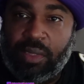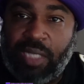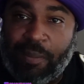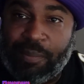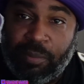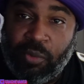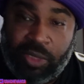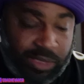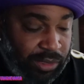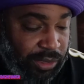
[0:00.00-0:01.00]
Top of the
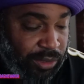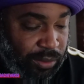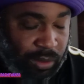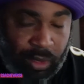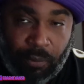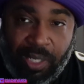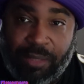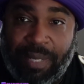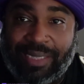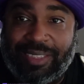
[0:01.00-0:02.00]
morning to you. Uh,
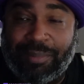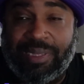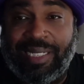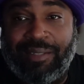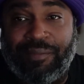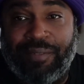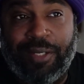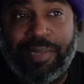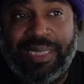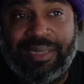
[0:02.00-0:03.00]
welcome back to Sip2Tally
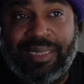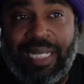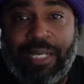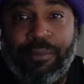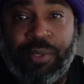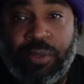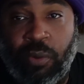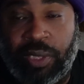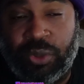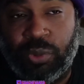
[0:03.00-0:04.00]
Films, and today we're
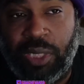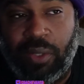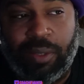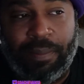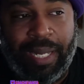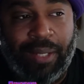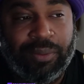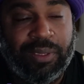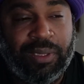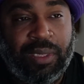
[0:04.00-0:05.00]
going to talk
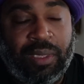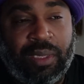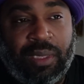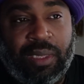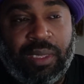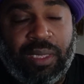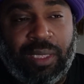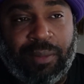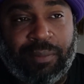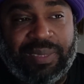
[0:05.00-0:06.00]
about
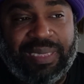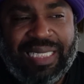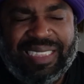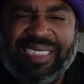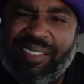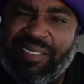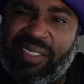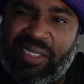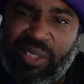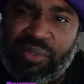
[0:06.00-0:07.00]
um, it's not necessarily
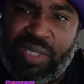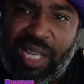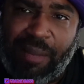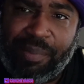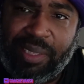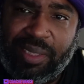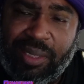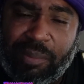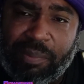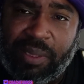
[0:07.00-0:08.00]
a certain topic,
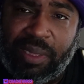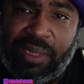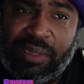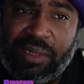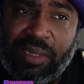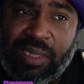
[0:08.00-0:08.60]
but